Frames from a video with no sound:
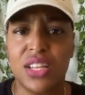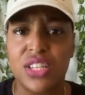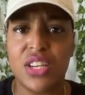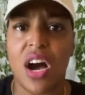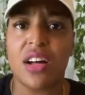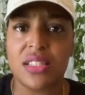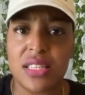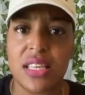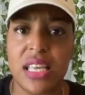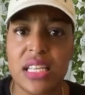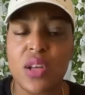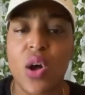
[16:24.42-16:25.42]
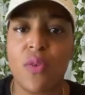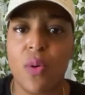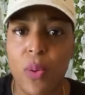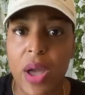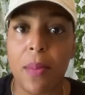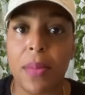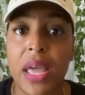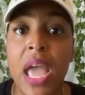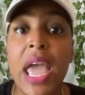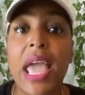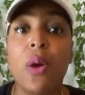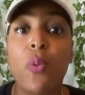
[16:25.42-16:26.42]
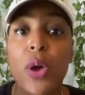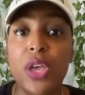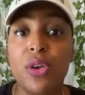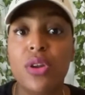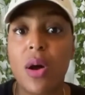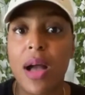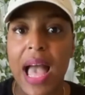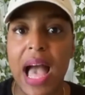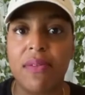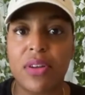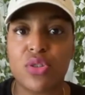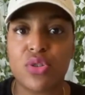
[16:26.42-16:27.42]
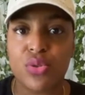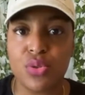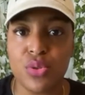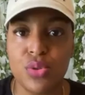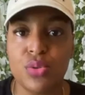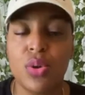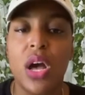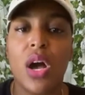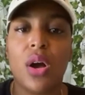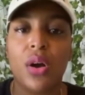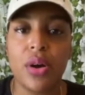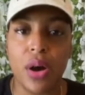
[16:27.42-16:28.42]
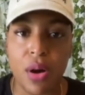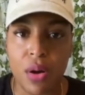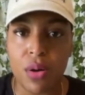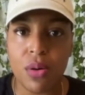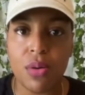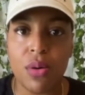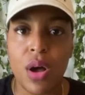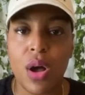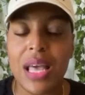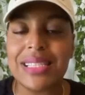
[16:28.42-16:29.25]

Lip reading: daunting. It gets overwhelming. And when you don't have a true goal,